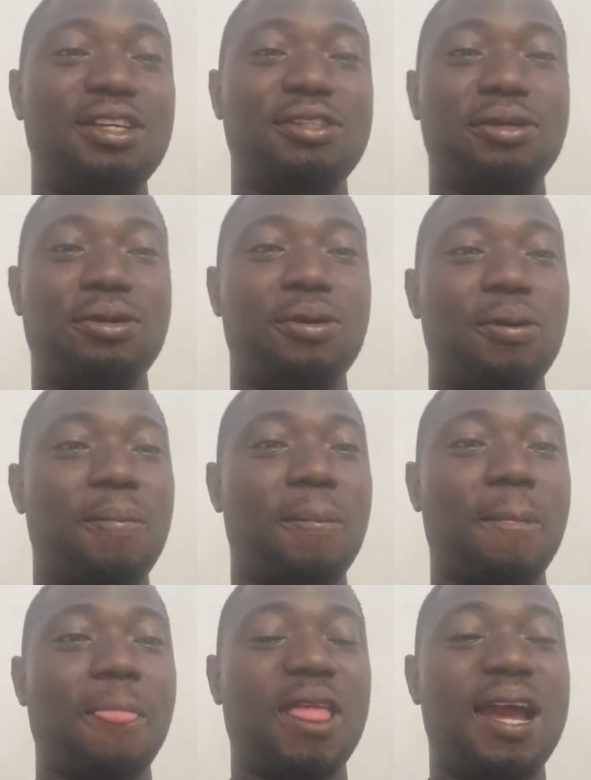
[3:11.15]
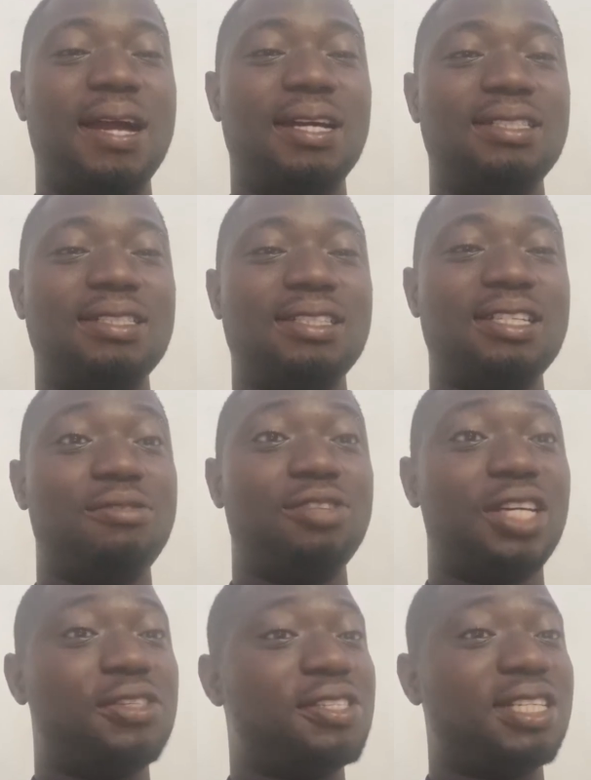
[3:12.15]
So, and if
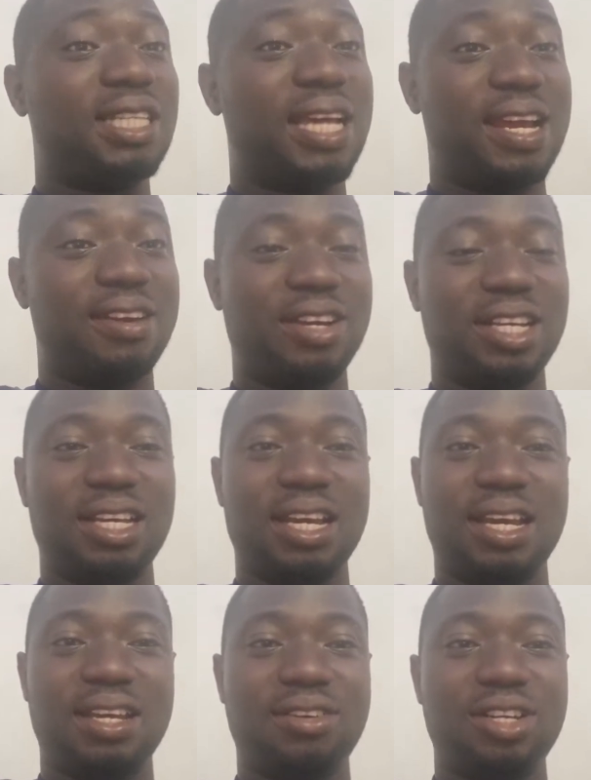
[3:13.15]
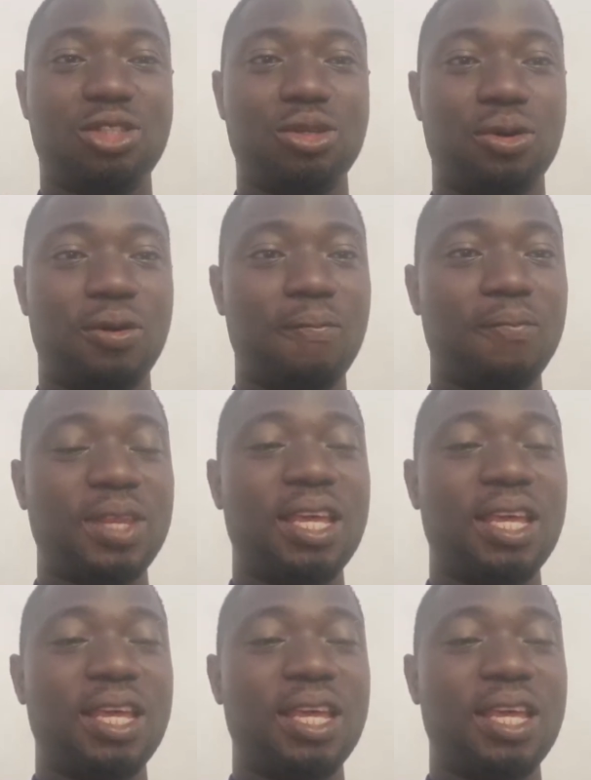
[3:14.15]
you are using aerator,